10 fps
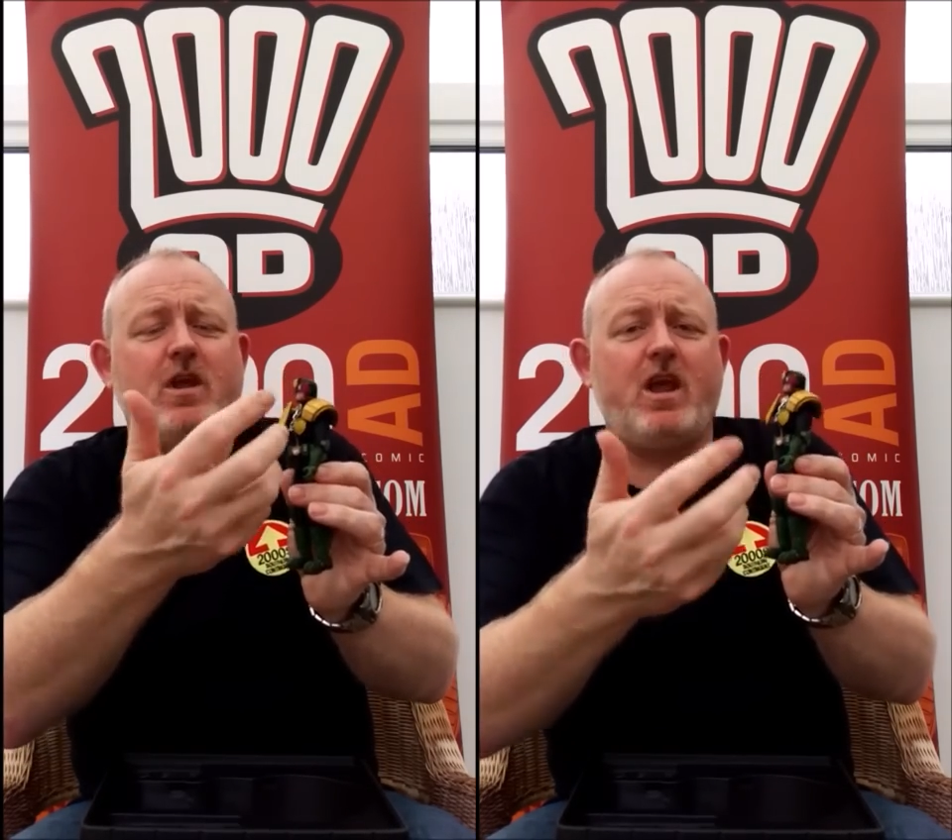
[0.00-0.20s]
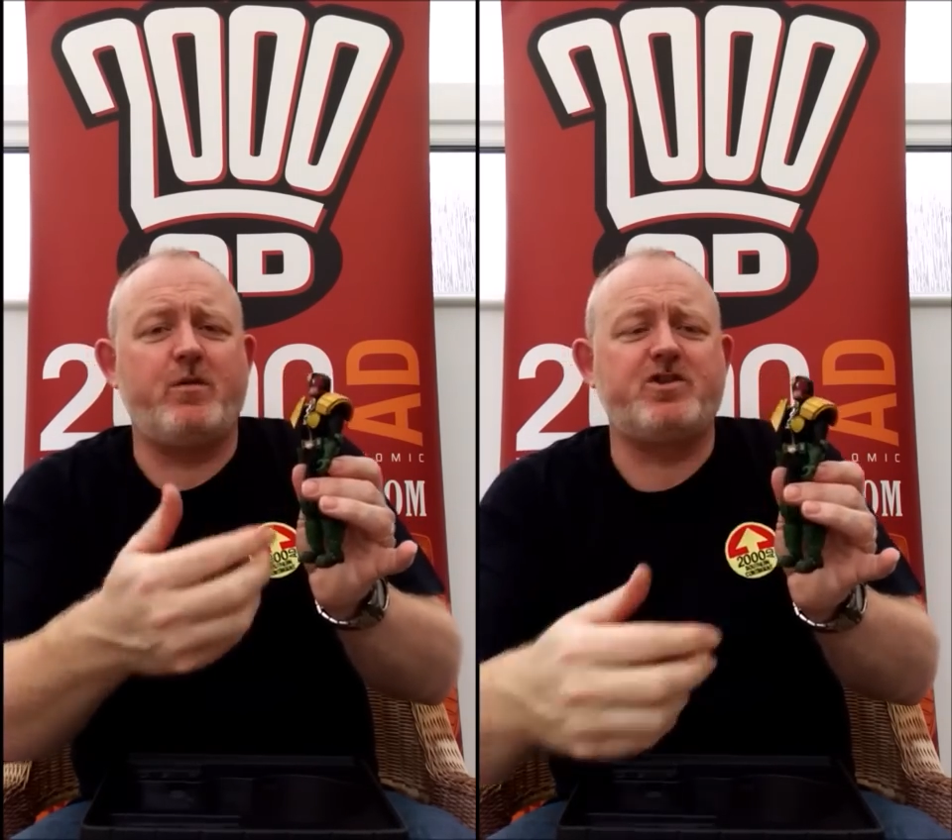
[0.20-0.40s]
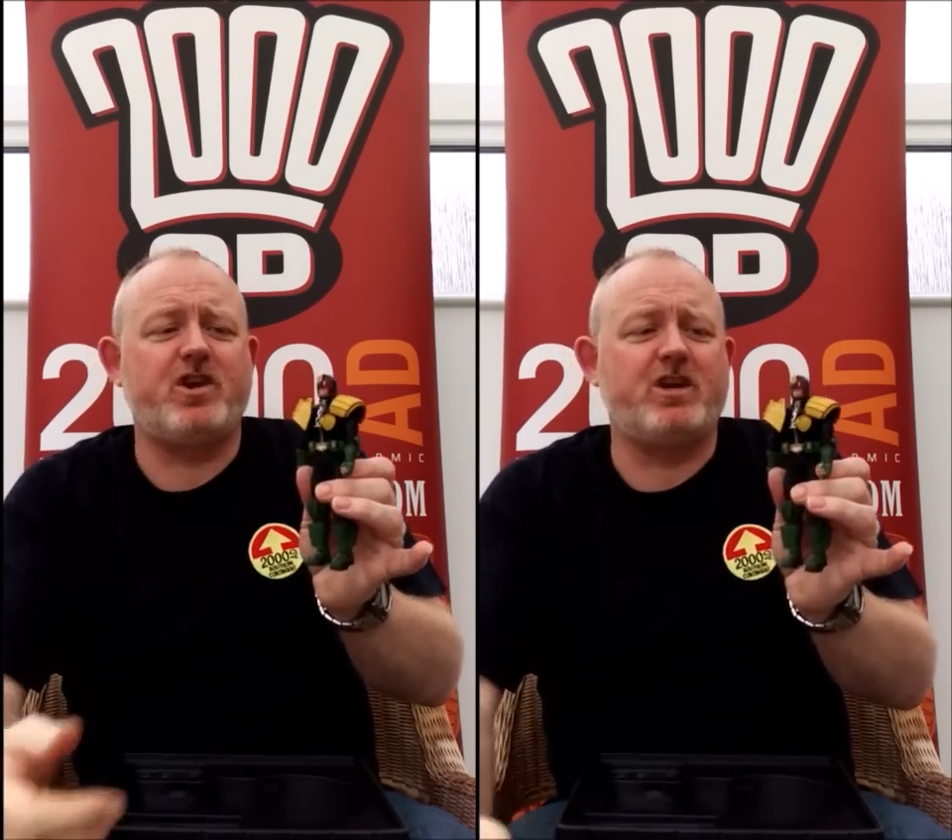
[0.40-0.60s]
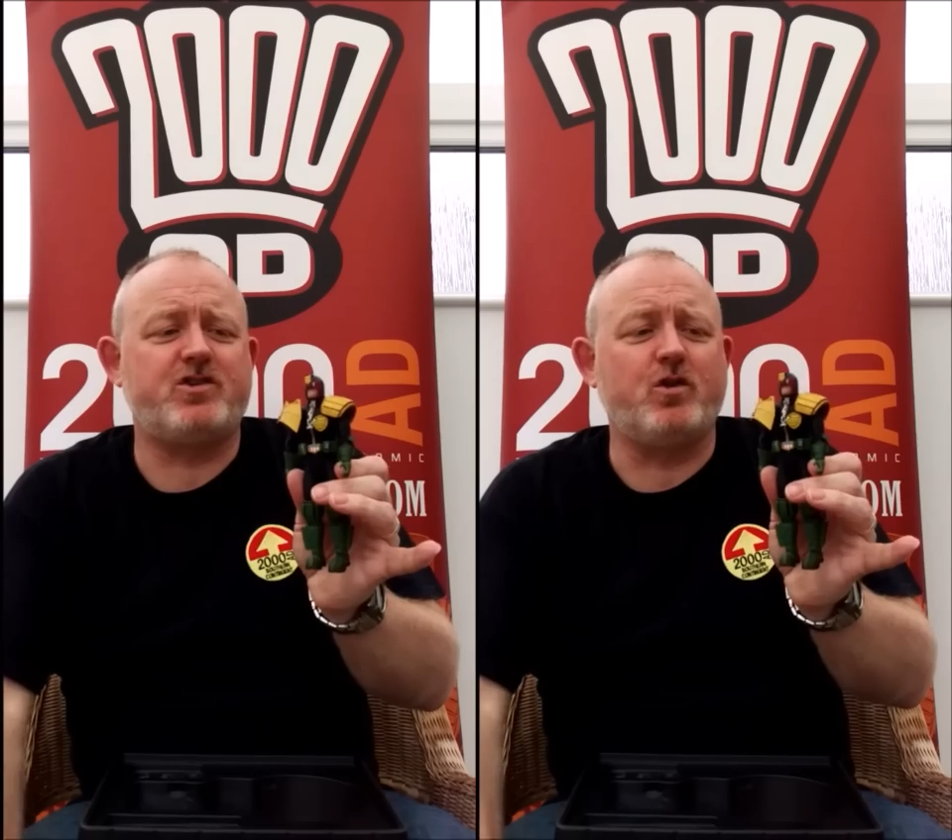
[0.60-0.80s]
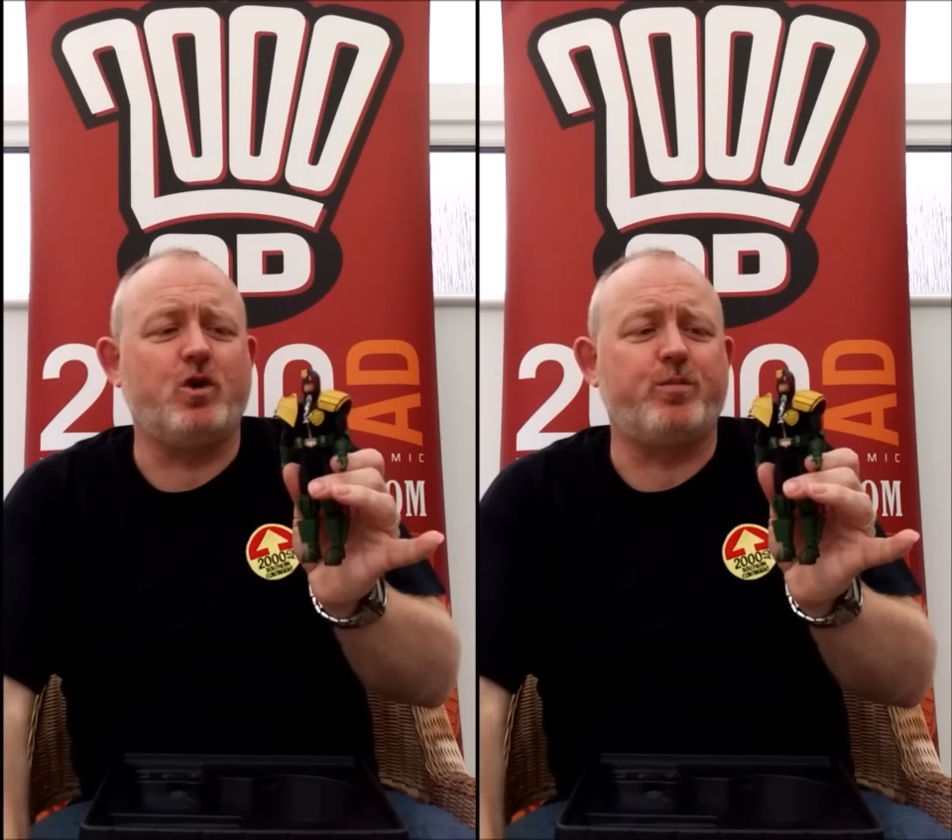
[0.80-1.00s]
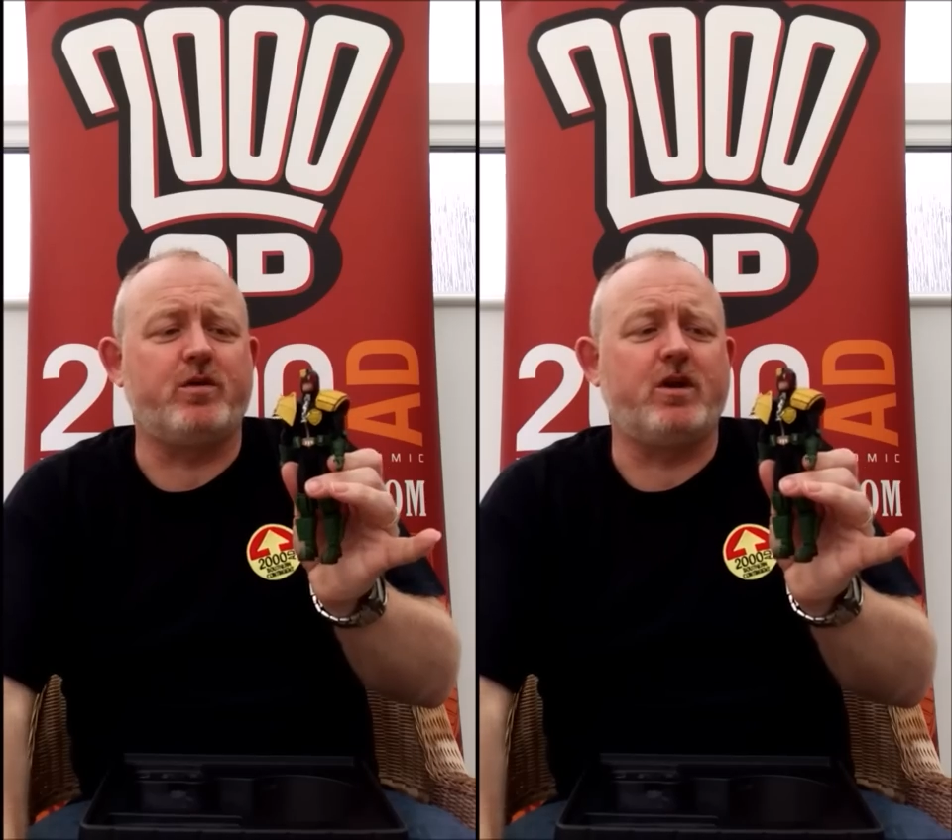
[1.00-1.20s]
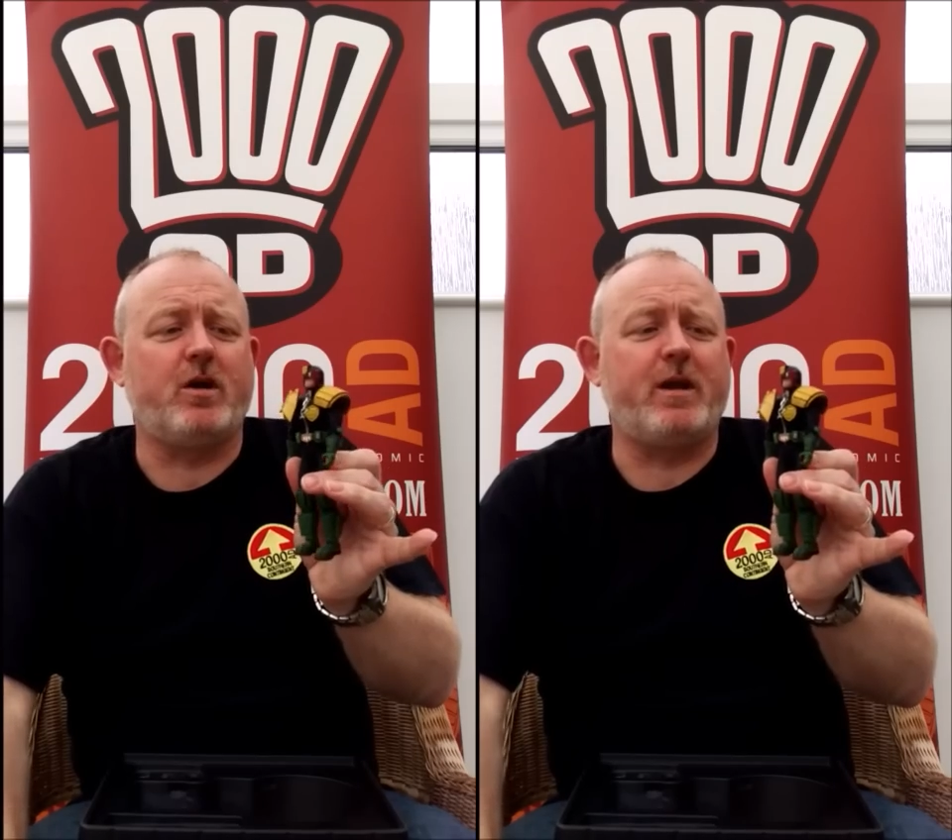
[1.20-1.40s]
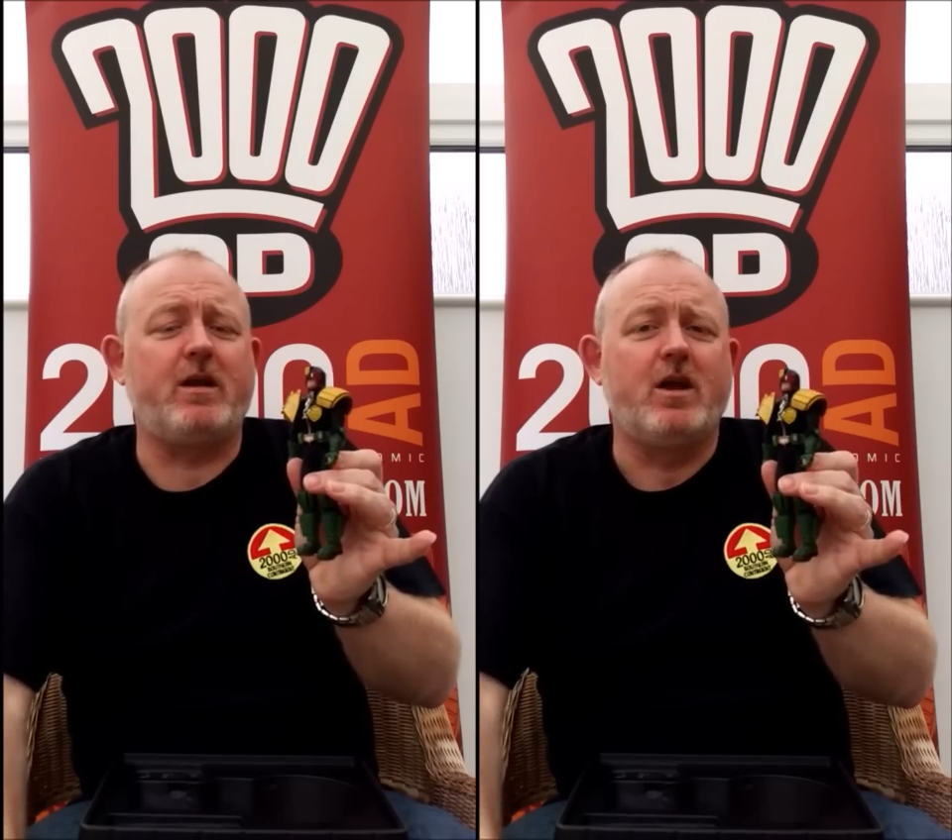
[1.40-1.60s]
hairy chest open, you know
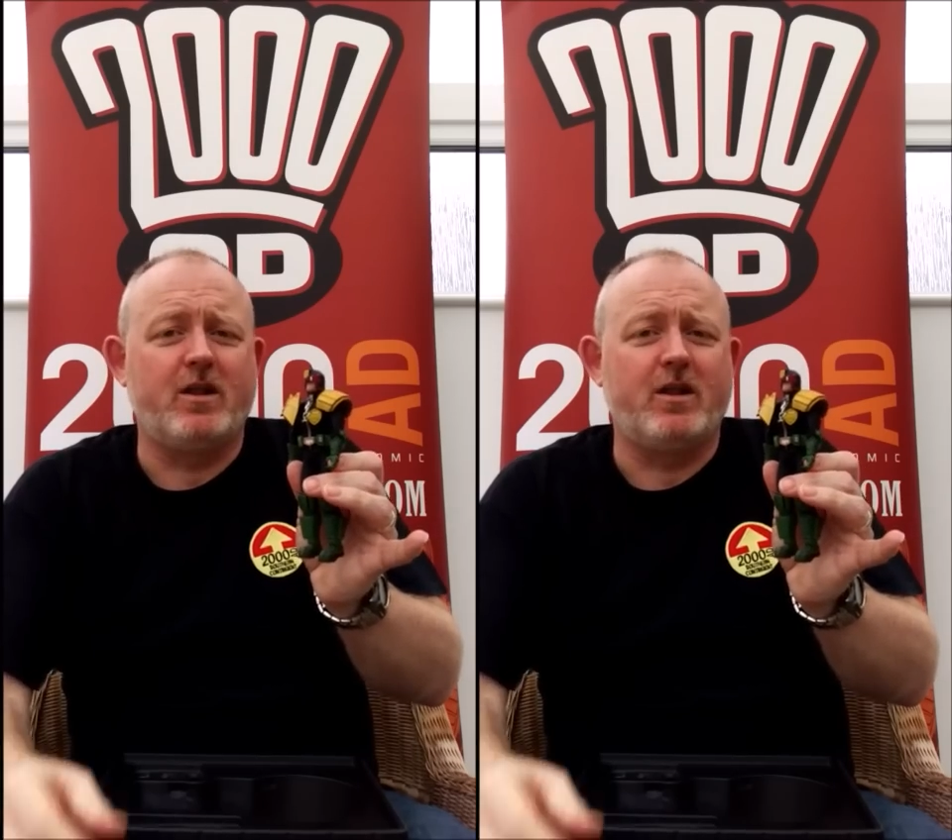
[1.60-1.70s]
what I mean?